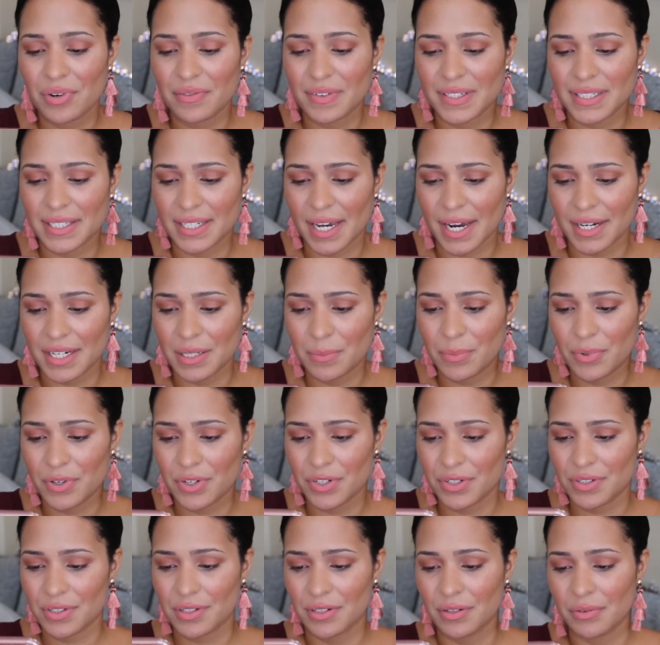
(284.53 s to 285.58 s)
of a tidy
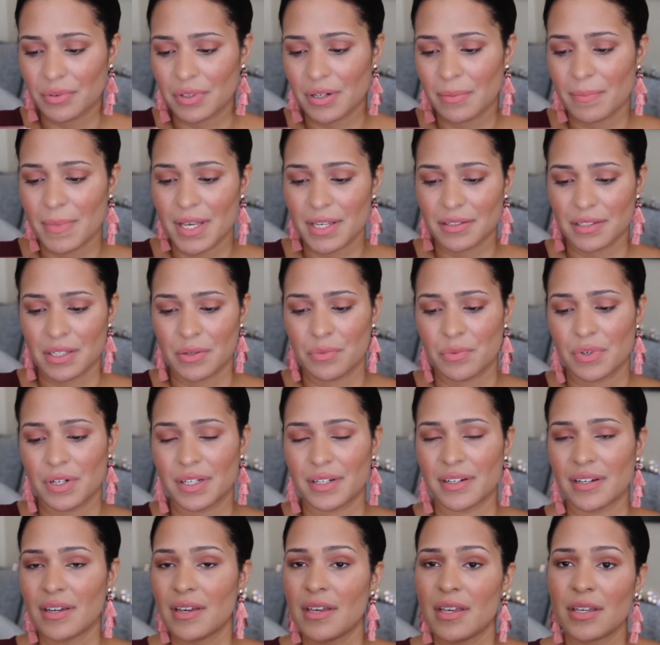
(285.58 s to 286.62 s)
person or a messy one?
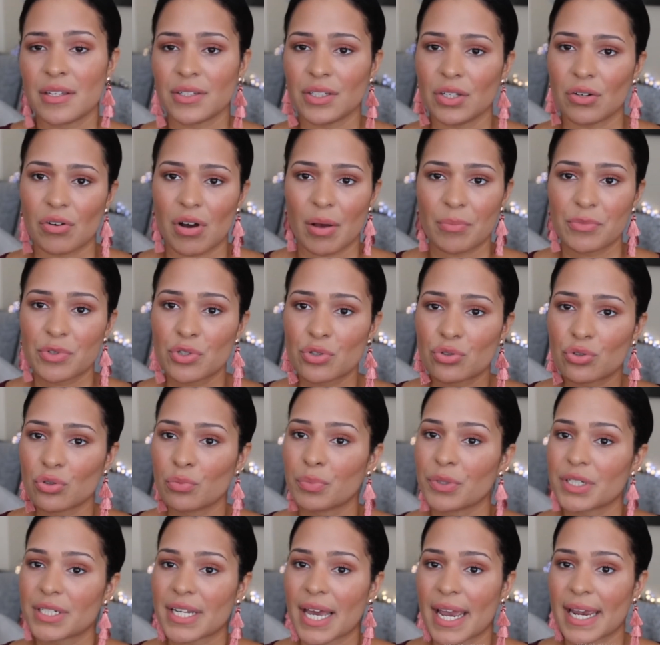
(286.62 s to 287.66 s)
No, I'm
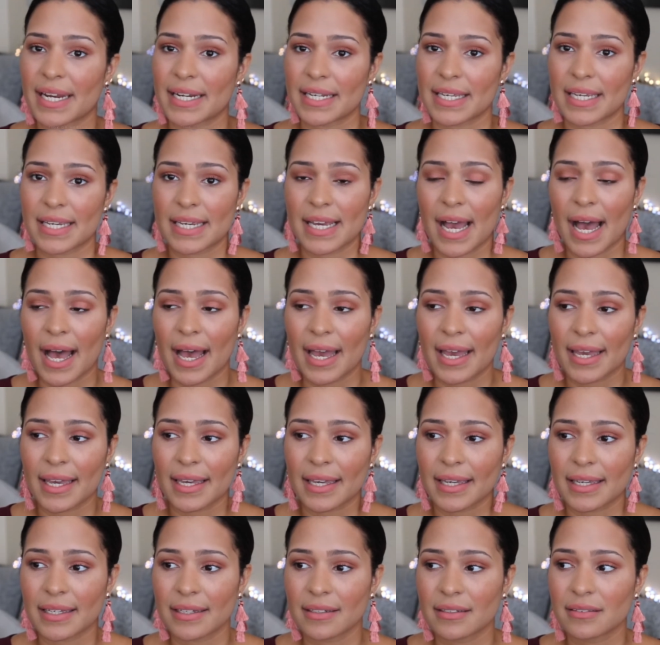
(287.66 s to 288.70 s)
super tidy.
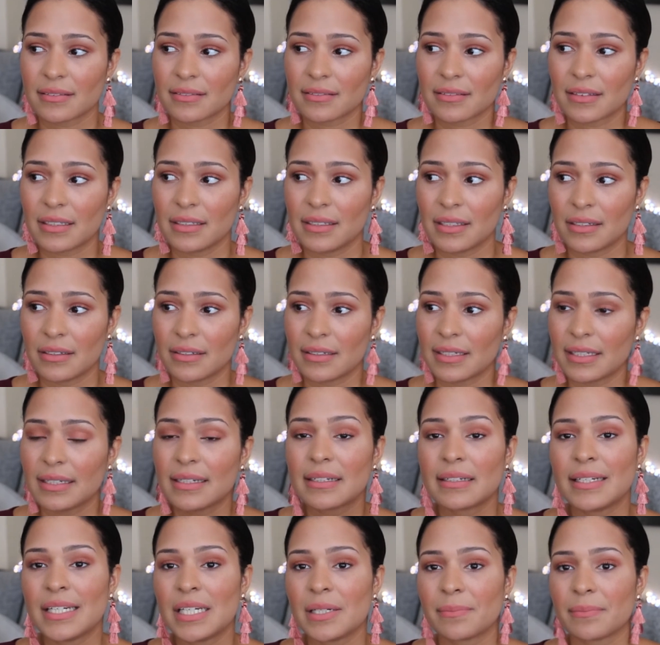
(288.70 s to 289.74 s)
I literally
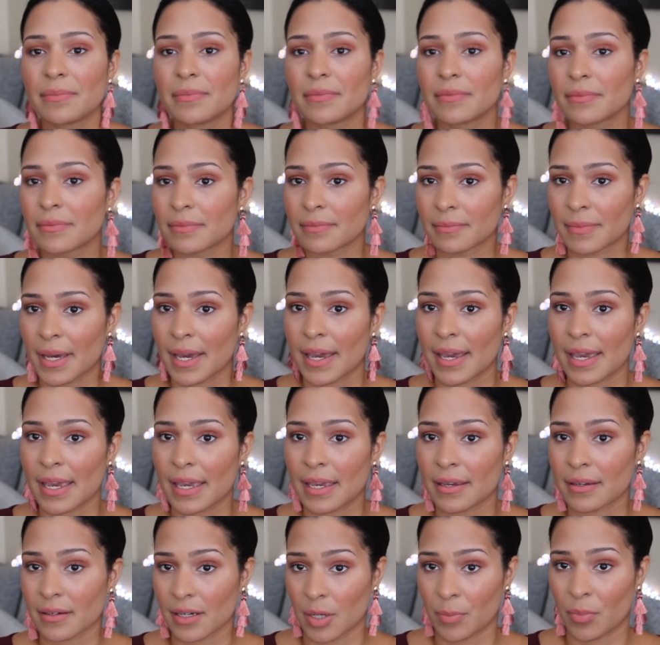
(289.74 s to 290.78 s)
clean my
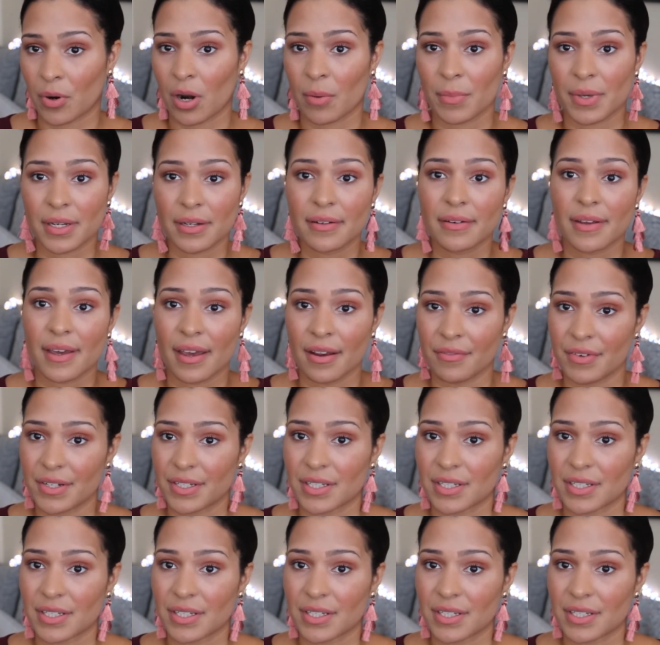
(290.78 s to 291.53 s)
apartment every